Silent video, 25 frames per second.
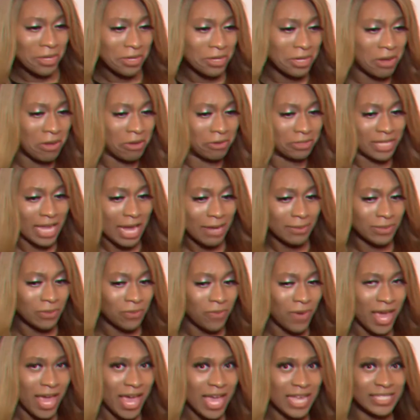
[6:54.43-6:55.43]
all types of
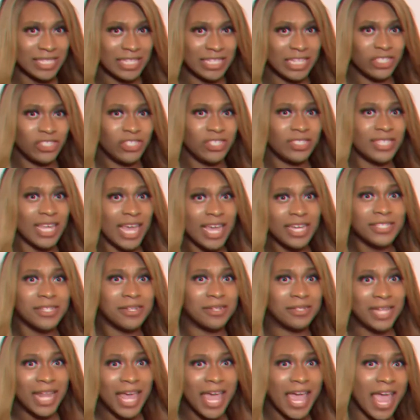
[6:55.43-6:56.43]
ways. And then she takes her
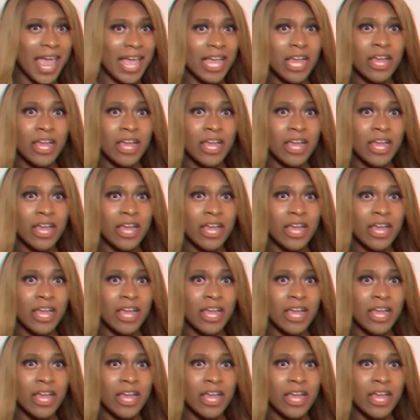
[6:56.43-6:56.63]
leg,